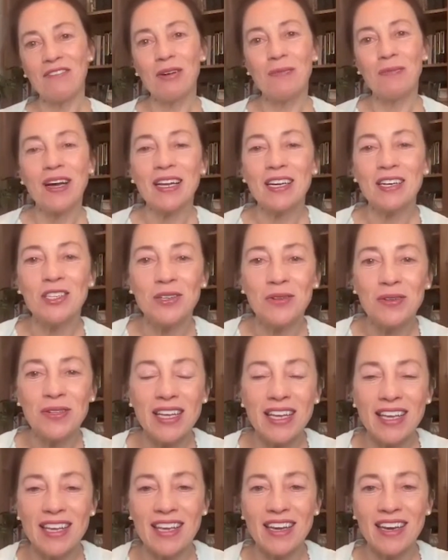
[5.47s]
everybody,
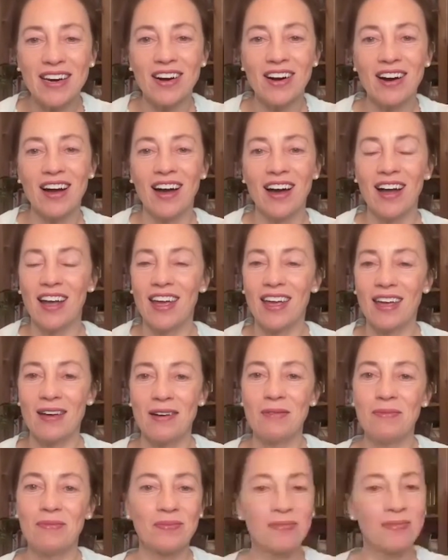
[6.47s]
Julie here. I
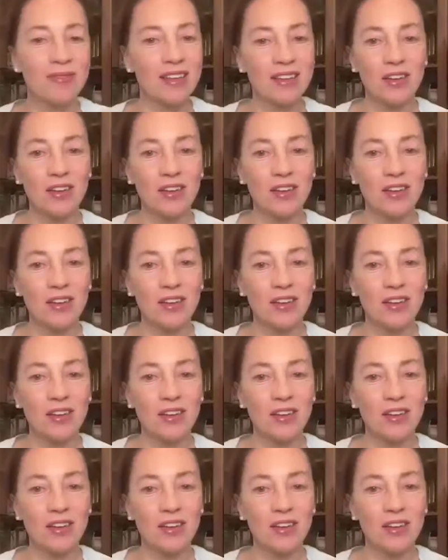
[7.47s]
am,